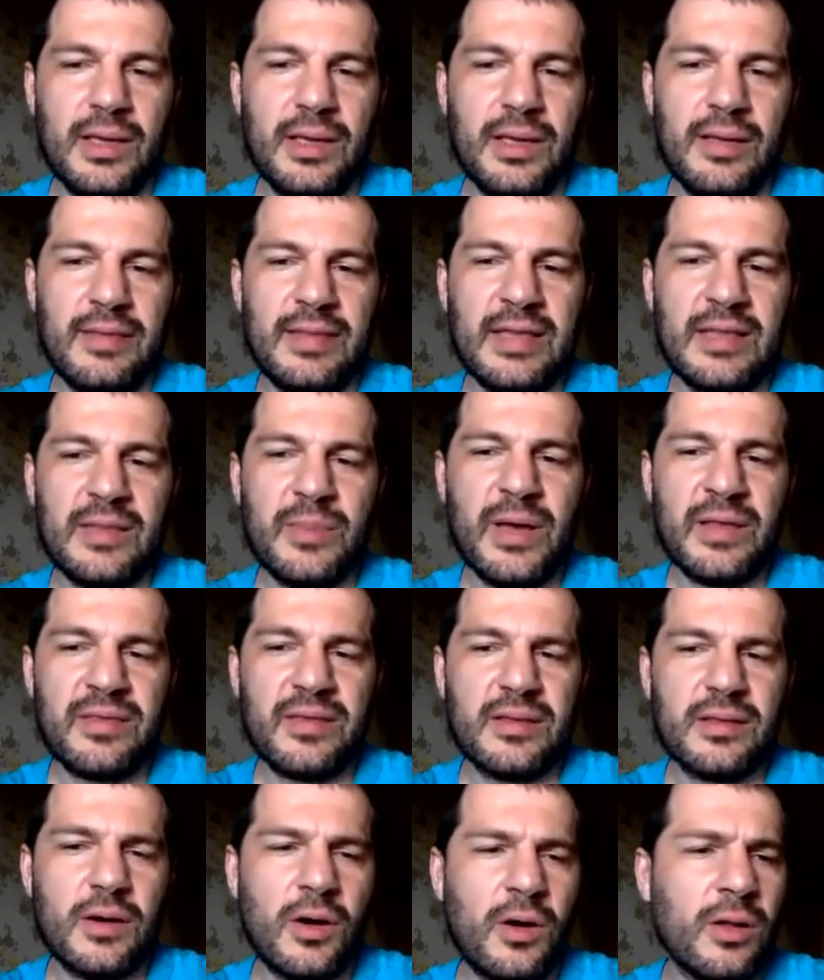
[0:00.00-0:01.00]
In that
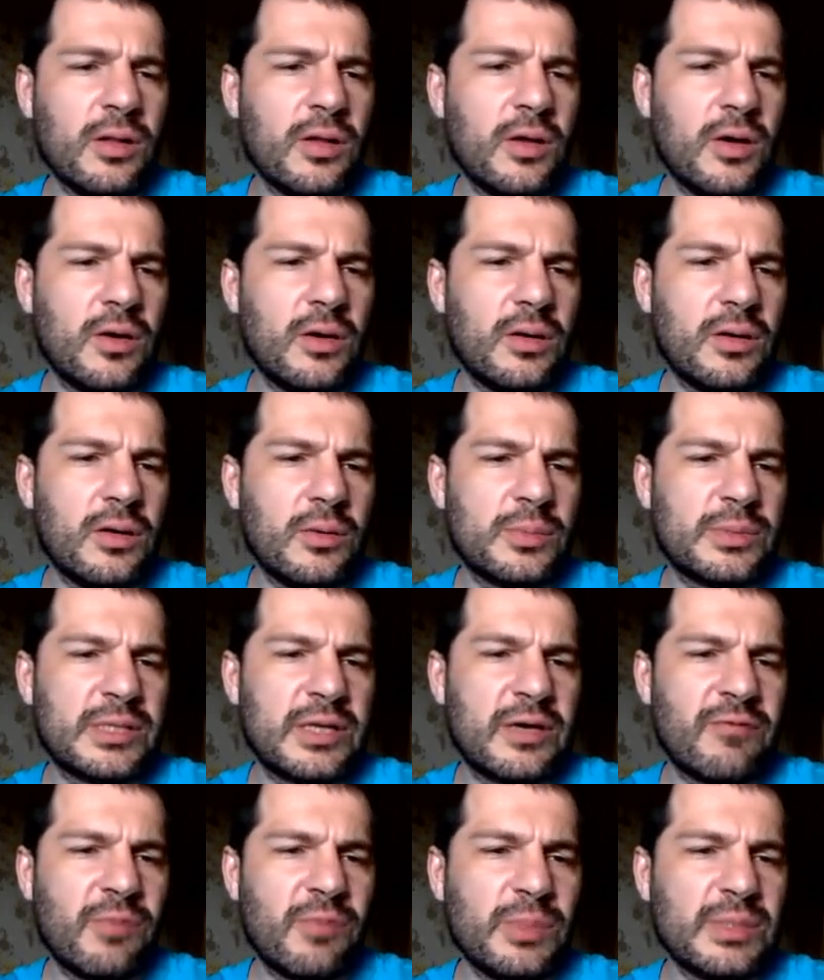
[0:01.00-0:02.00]
method, all
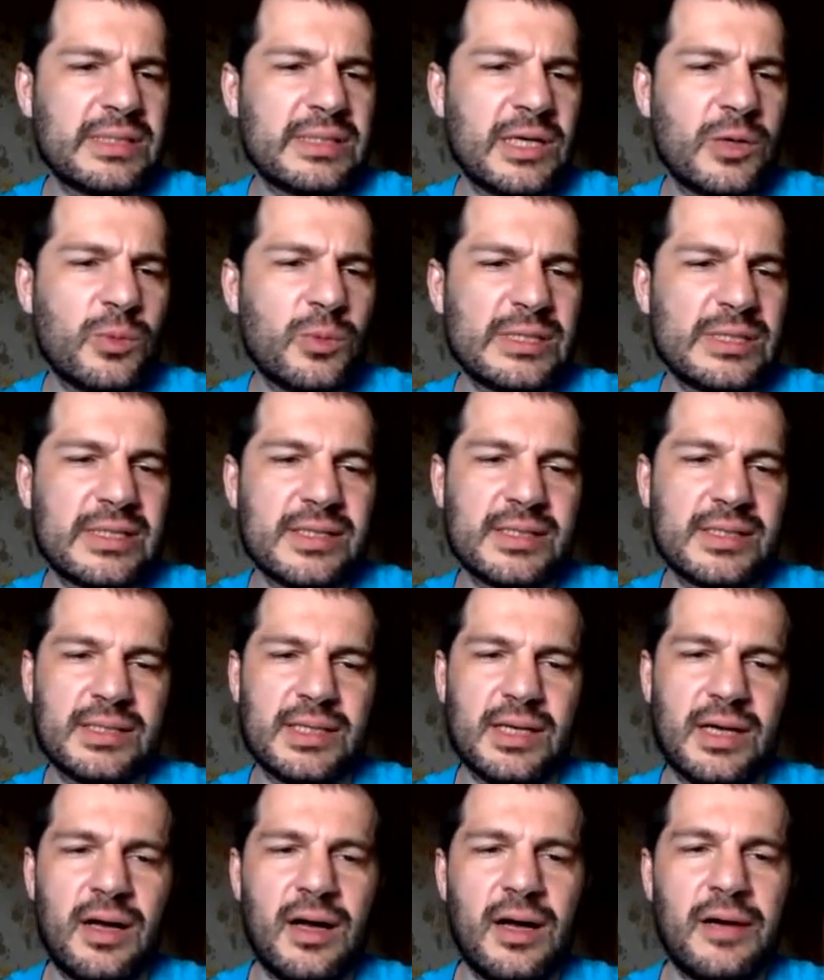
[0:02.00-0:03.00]
observable sequences
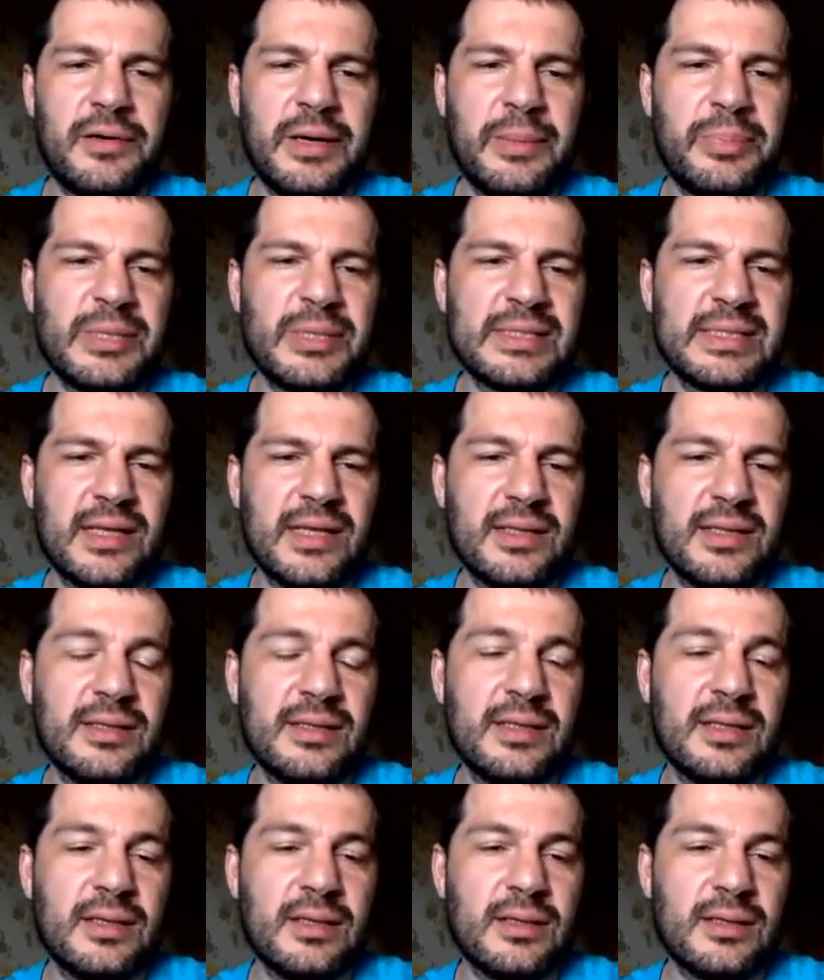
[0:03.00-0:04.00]
are represented
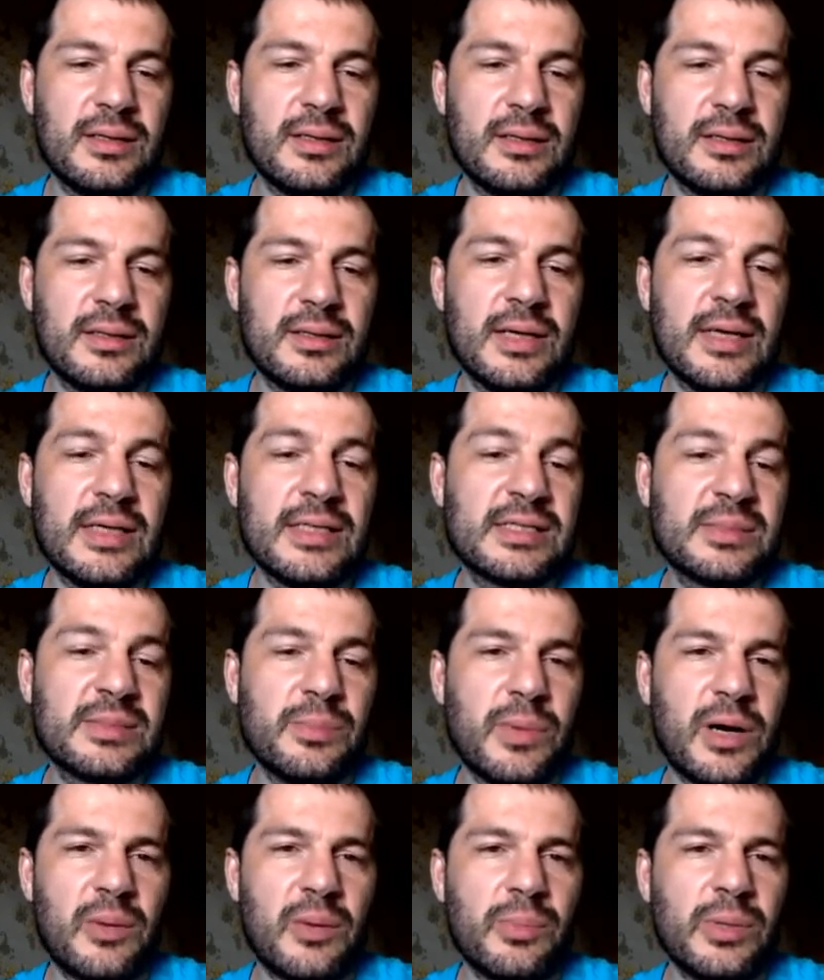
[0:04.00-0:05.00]
as
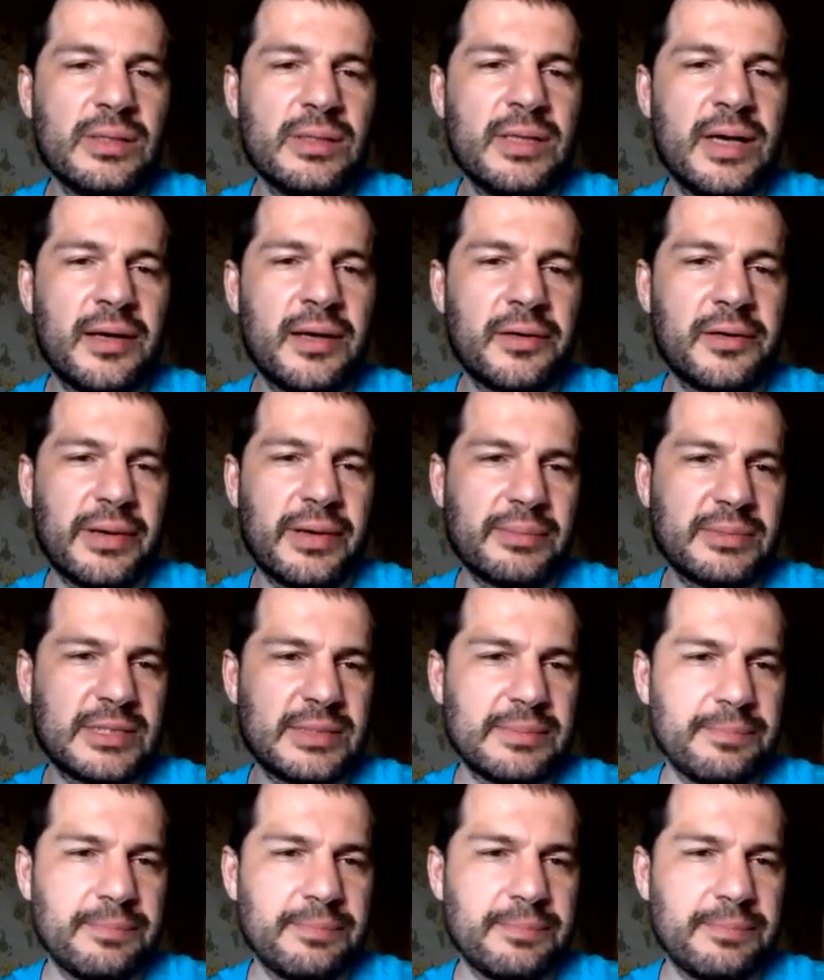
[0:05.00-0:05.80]
marble diagrams.